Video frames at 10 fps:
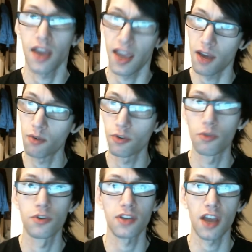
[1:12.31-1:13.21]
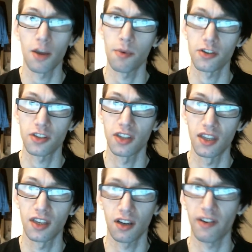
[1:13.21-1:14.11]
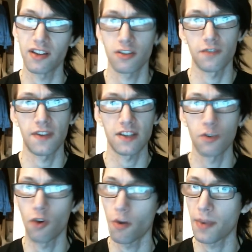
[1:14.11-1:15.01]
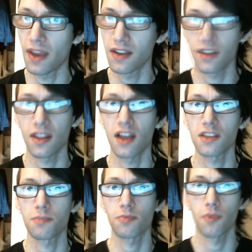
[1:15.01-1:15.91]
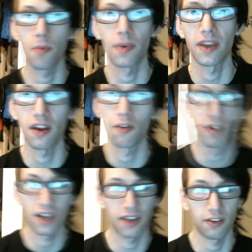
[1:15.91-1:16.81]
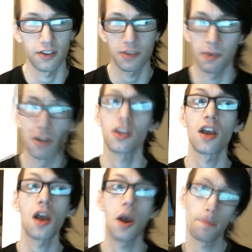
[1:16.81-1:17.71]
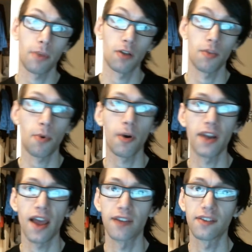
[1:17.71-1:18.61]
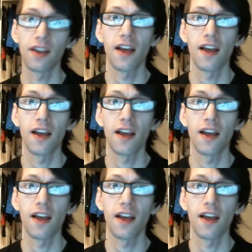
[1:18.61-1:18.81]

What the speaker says: Hell knows how much the collector's physical copy is, that's probably a ridiculous amount. But the point is,